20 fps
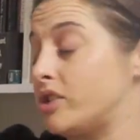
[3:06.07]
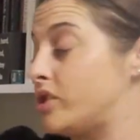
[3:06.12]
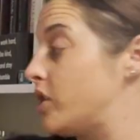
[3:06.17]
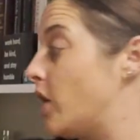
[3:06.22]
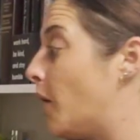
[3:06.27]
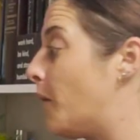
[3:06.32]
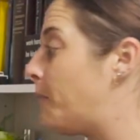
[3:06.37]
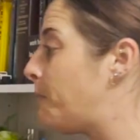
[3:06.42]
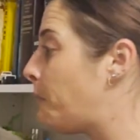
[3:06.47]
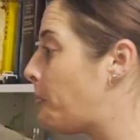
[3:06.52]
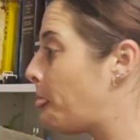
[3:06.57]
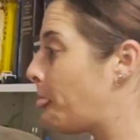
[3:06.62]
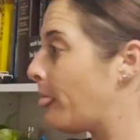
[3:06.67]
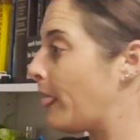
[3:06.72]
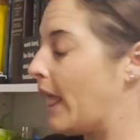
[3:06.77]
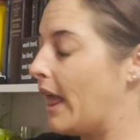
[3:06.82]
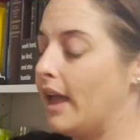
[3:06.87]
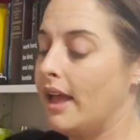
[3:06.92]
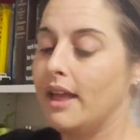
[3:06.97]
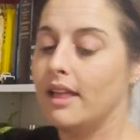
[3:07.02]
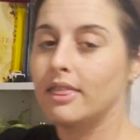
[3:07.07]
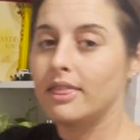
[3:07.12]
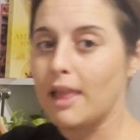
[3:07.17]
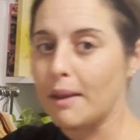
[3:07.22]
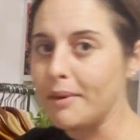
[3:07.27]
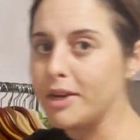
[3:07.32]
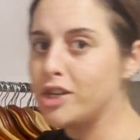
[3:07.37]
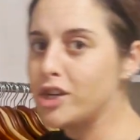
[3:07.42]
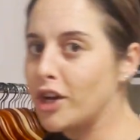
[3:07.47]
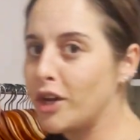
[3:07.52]
So
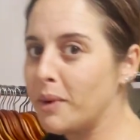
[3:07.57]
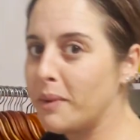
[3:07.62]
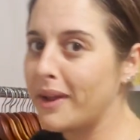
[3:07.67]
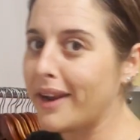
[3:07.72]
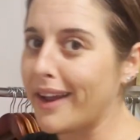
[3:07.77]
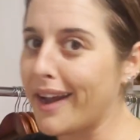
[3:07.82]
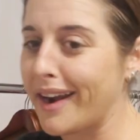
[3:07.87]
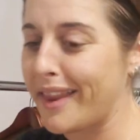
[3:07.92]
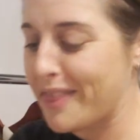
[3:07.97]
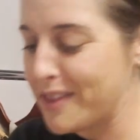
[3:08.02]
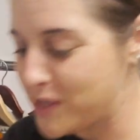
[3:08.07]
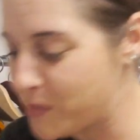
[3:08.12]
let me show you what I got in